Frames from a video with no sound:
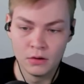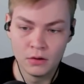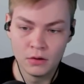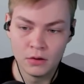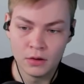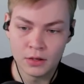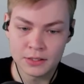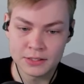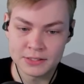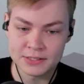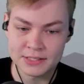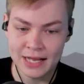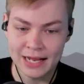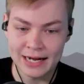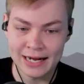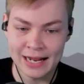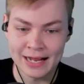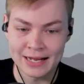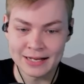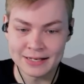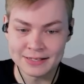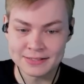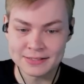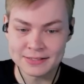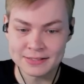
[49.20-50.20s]
Because that
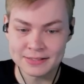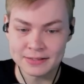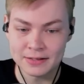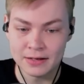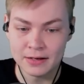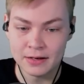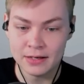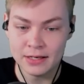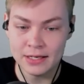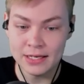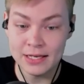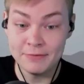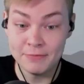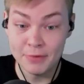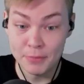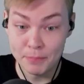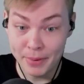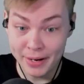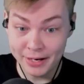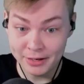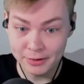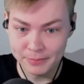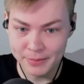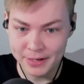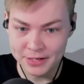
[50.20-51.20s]
has even
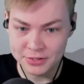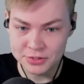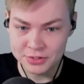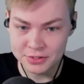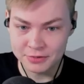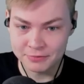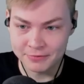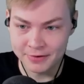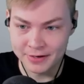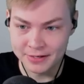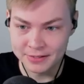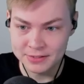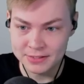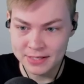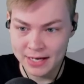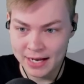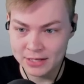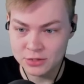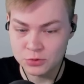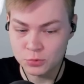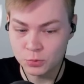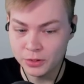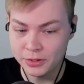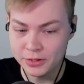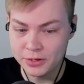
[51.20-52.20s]
better mage defense,
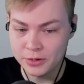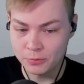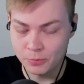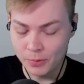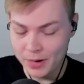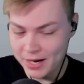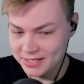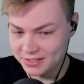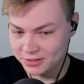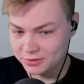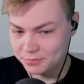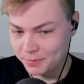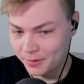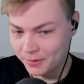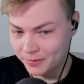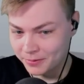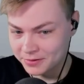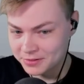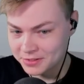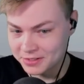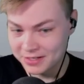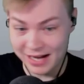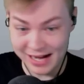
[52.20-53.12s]
has really good range bonus,